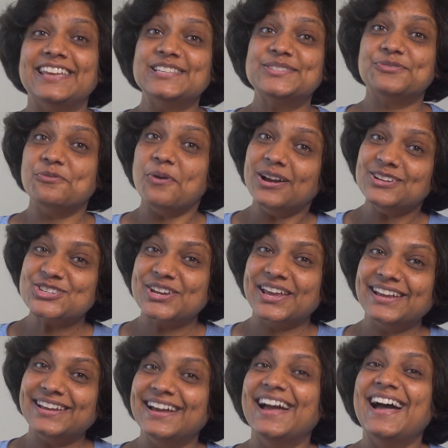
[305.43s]
Thanks for
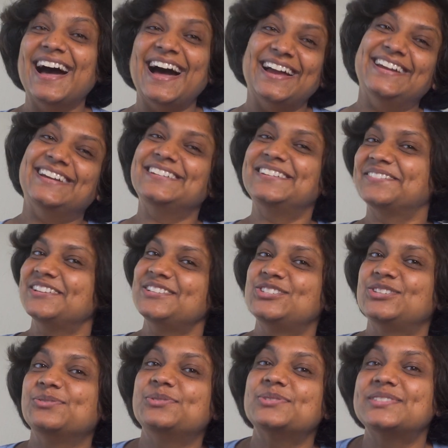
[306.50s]
watching. I
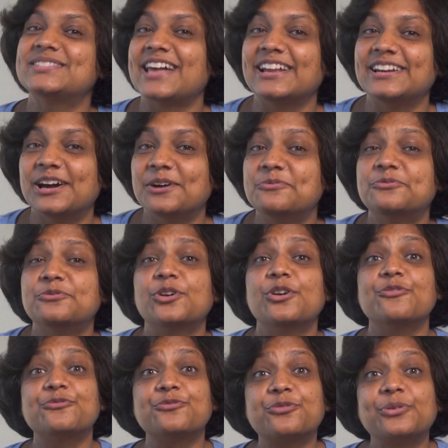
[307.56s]
encourage you to sign up for
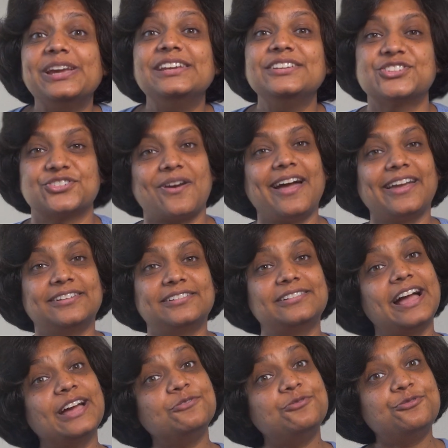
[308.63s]
a free
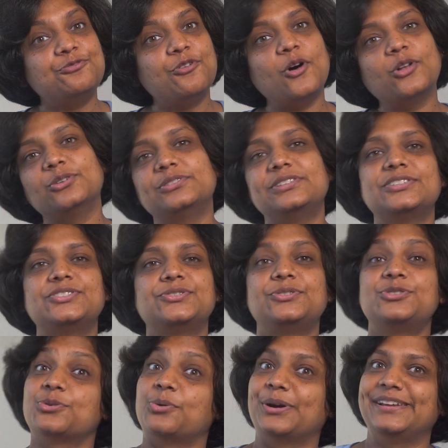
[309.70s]
trial and follow this
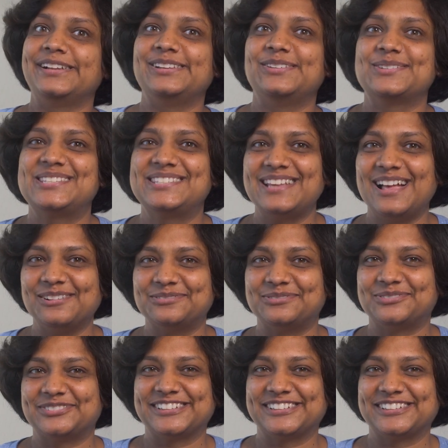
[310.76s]
tutorial yourself.